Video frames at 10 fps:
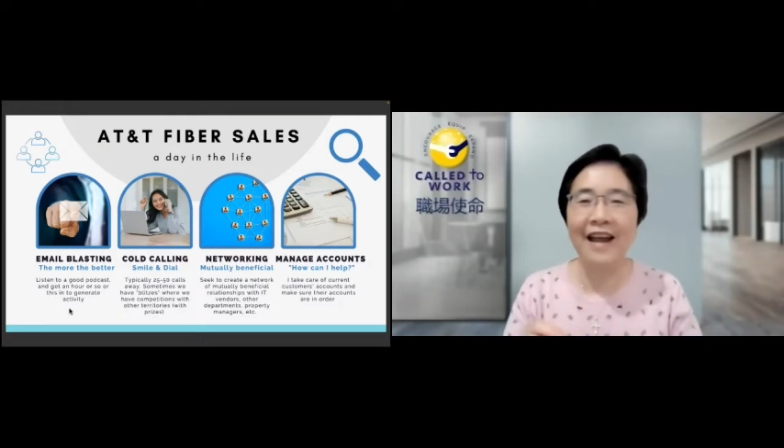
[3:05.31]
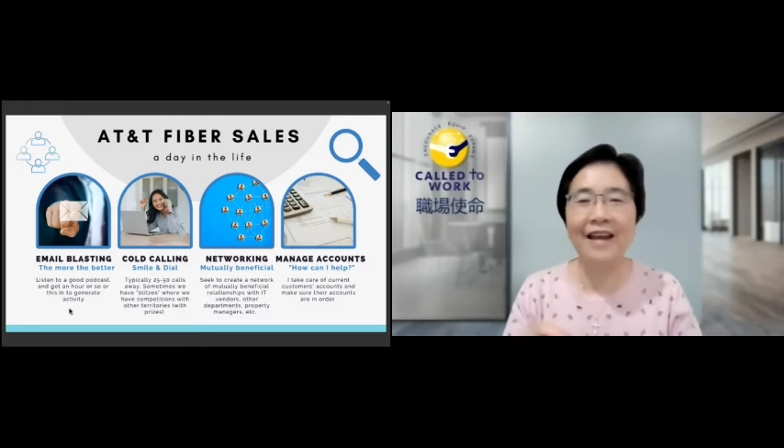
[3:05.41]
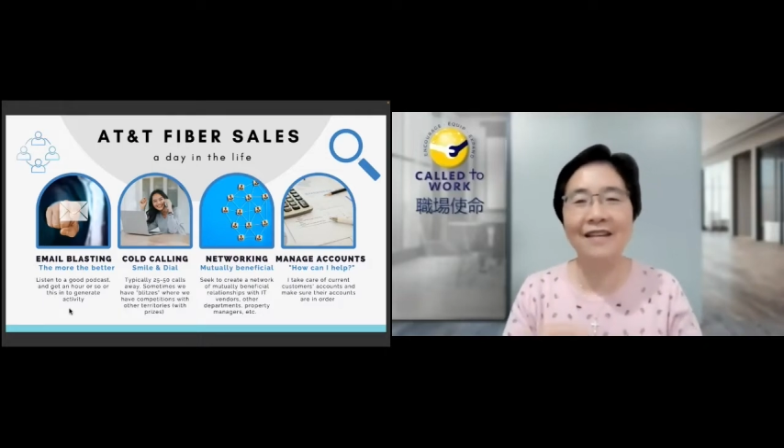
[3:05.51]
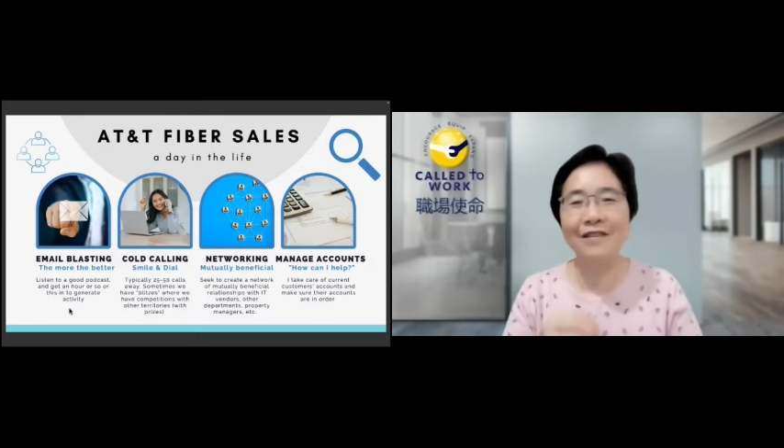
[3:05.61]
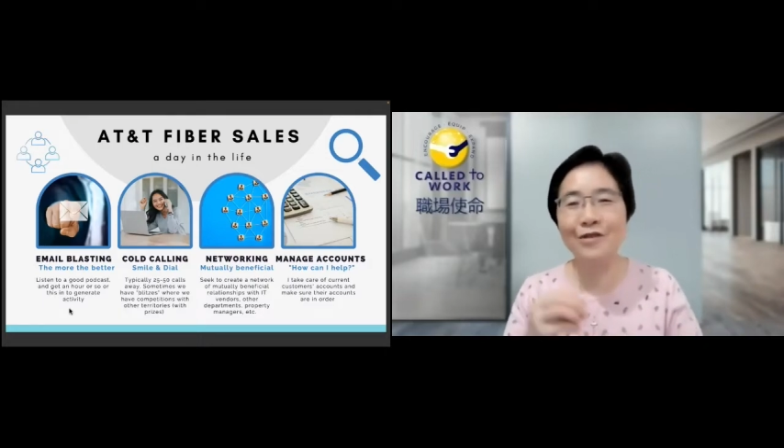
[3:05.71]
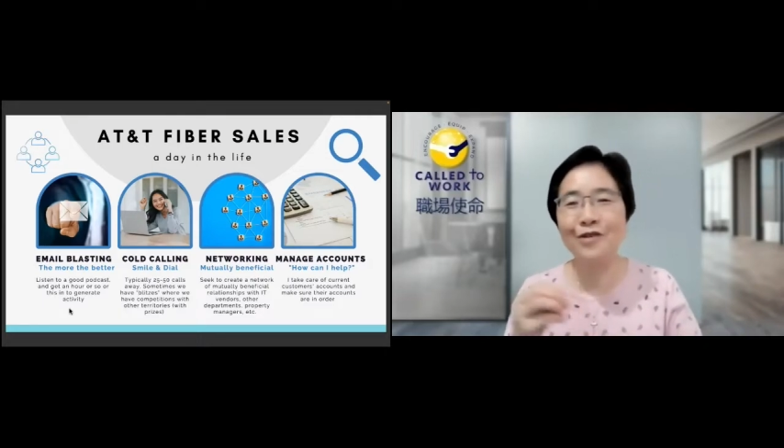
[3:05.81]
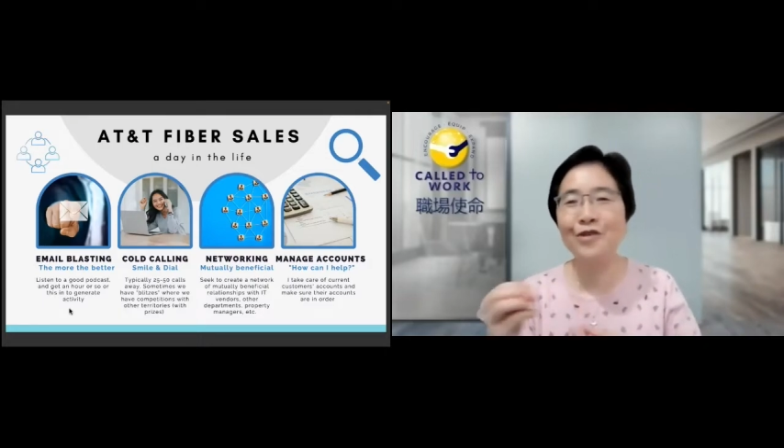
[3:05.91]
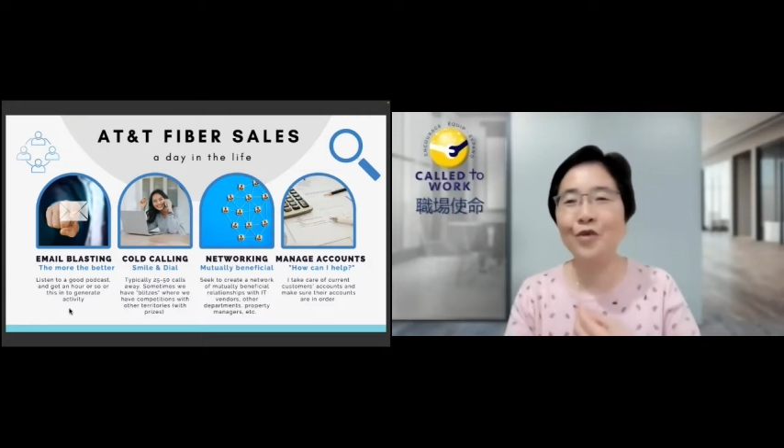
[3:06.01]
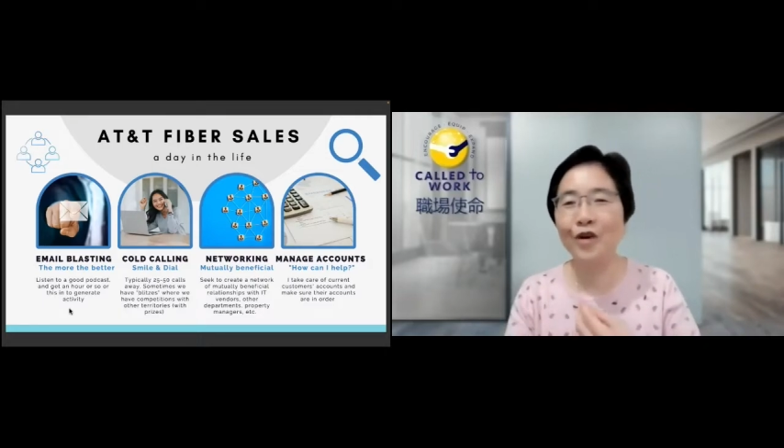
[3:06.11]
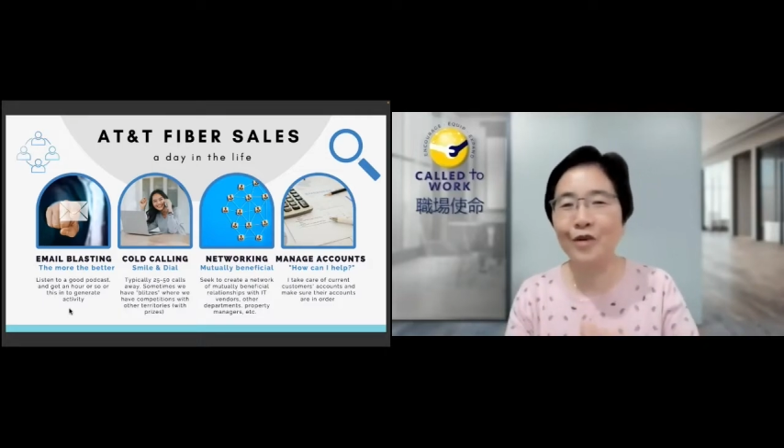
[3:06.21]
and who
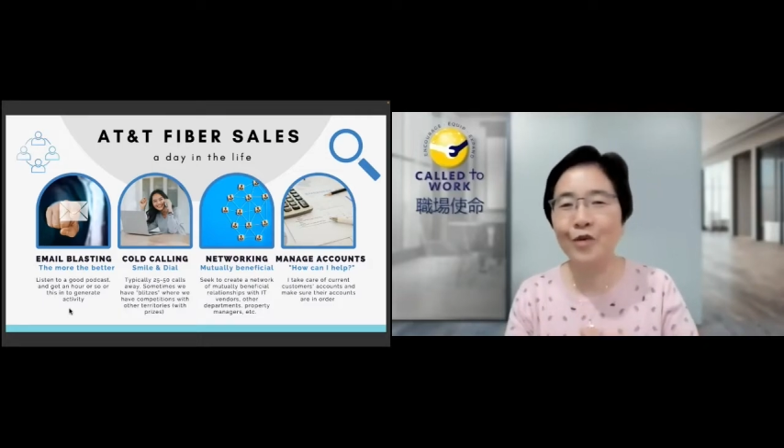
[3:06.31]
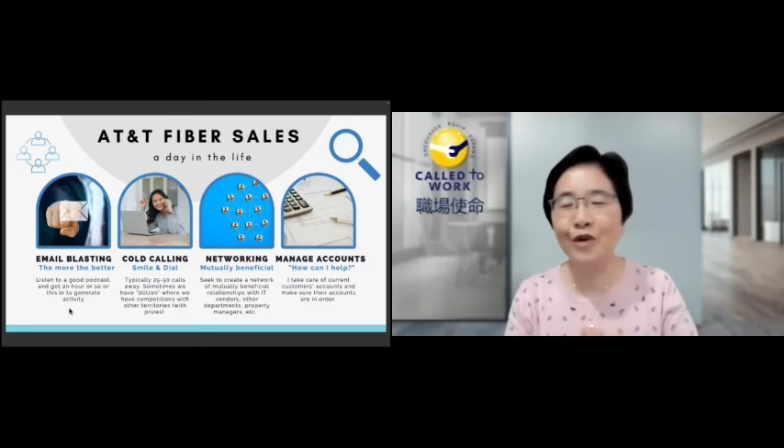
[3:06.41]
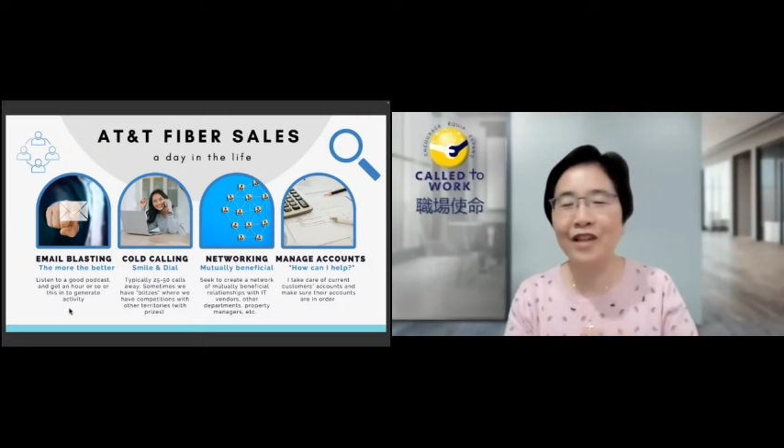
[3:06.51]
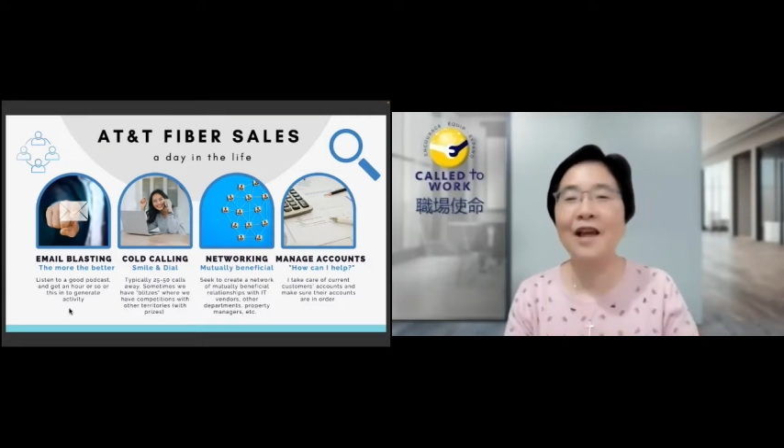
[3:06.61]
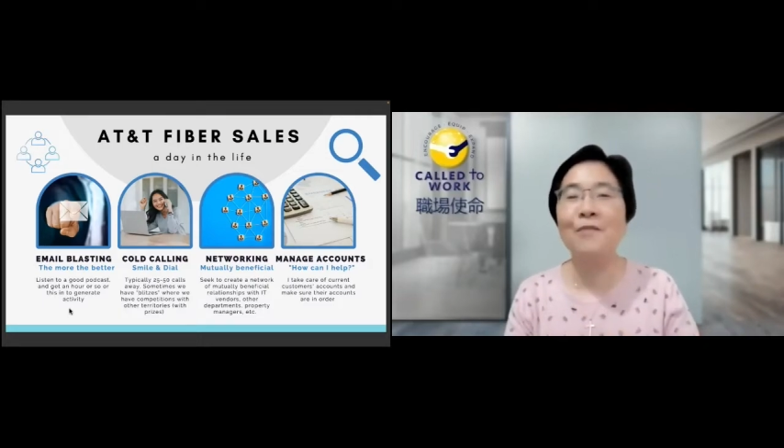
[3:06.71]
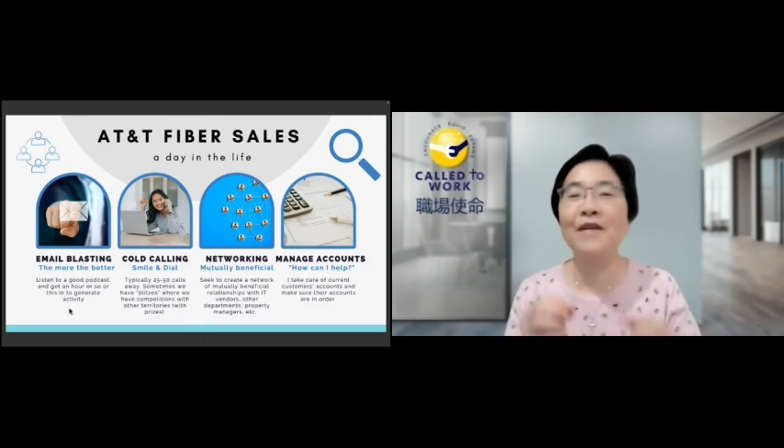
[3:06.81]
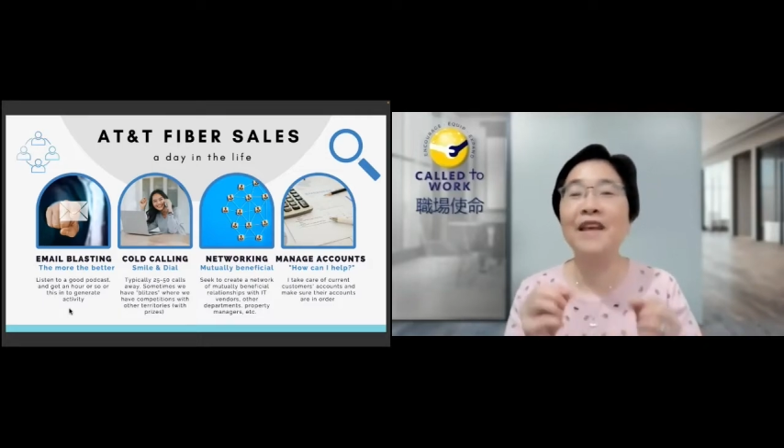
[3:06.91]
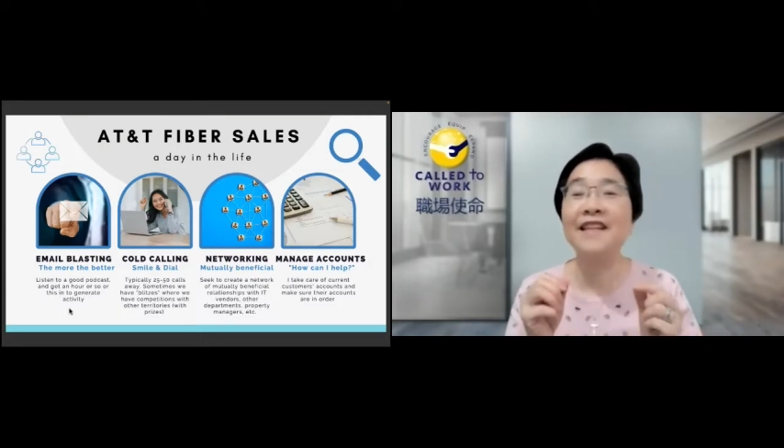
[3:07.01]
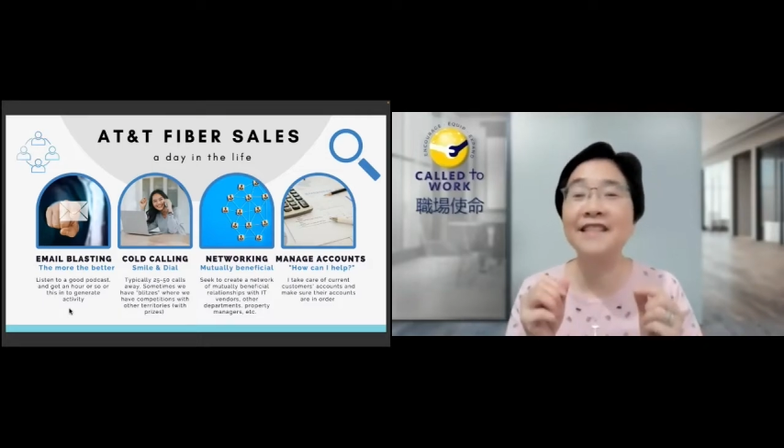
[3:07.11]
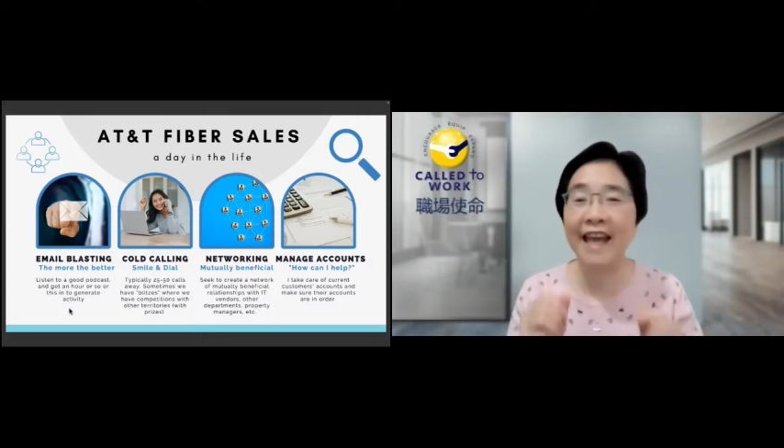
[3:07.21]
you work with,
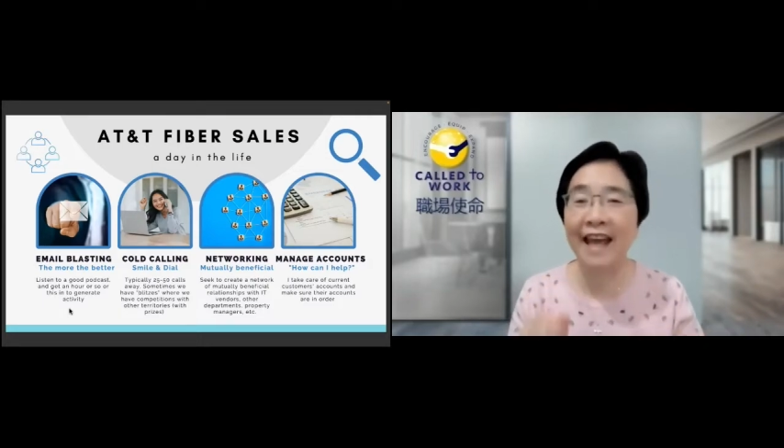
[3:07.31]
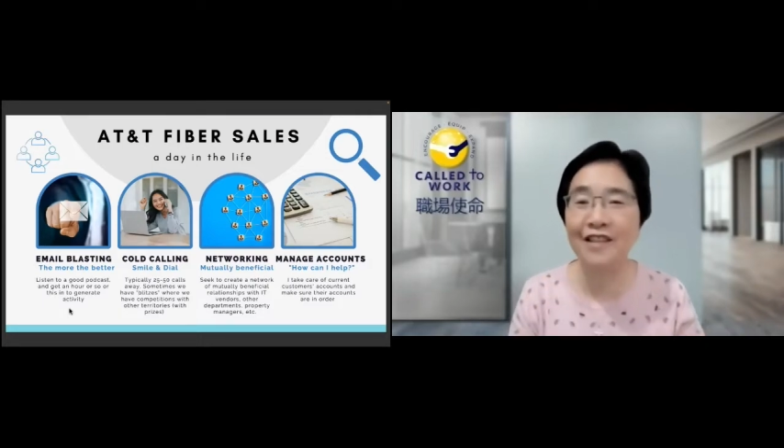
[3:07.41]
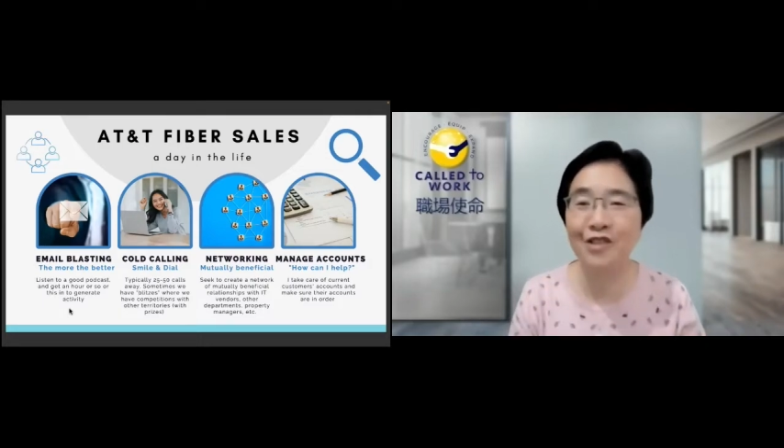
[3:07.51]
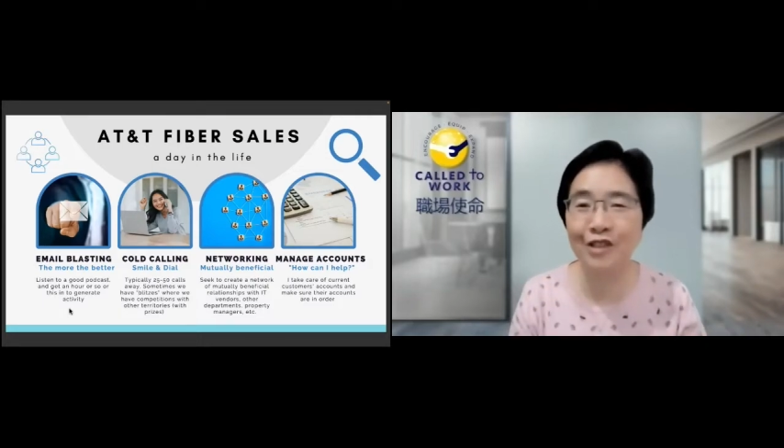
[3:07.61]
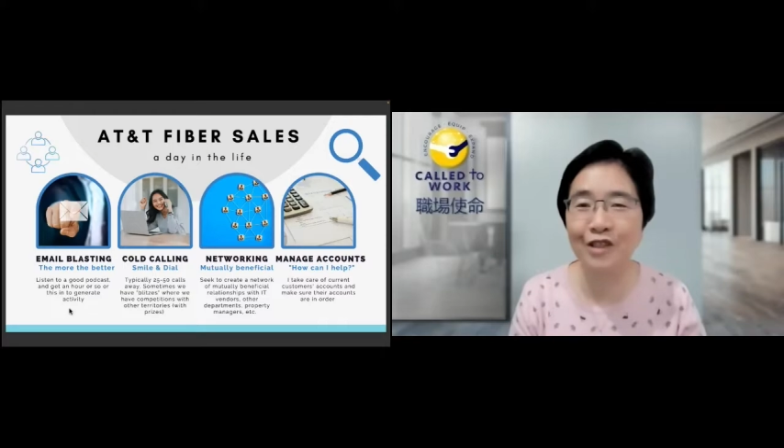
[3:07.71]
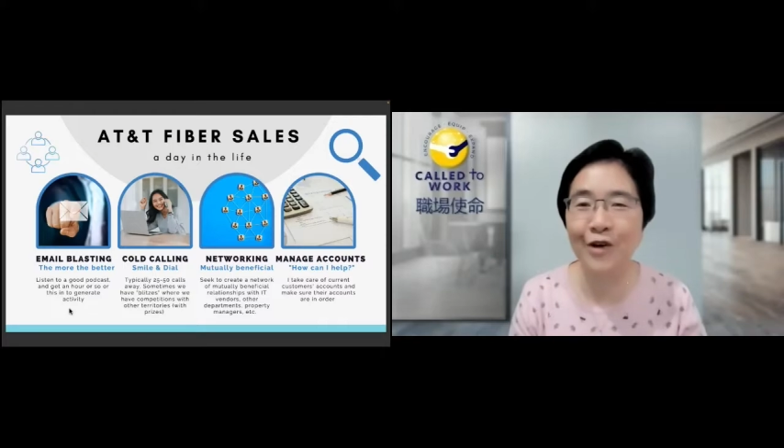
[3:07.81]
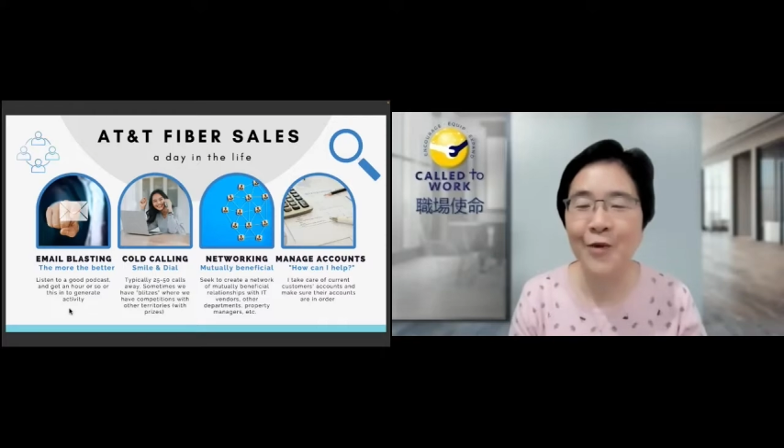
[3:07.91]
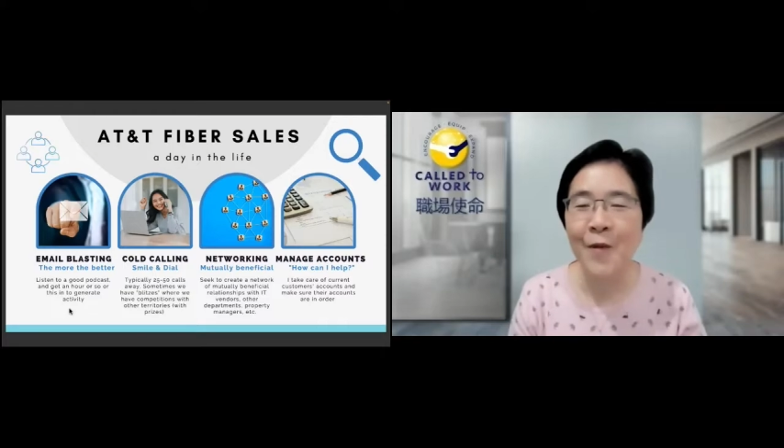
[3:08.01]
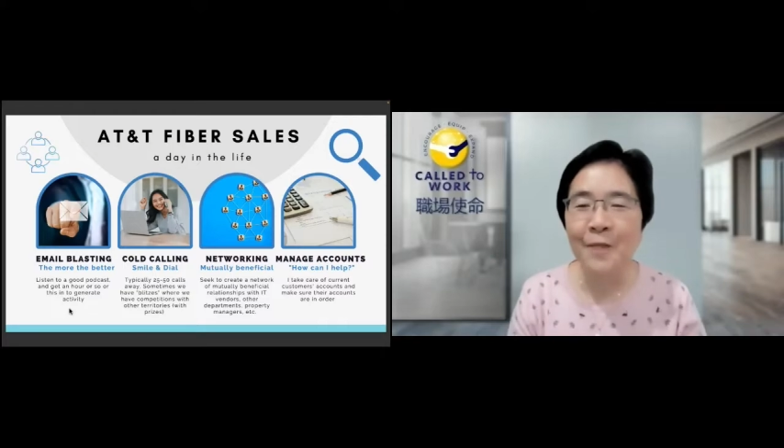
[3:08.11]
be intentional,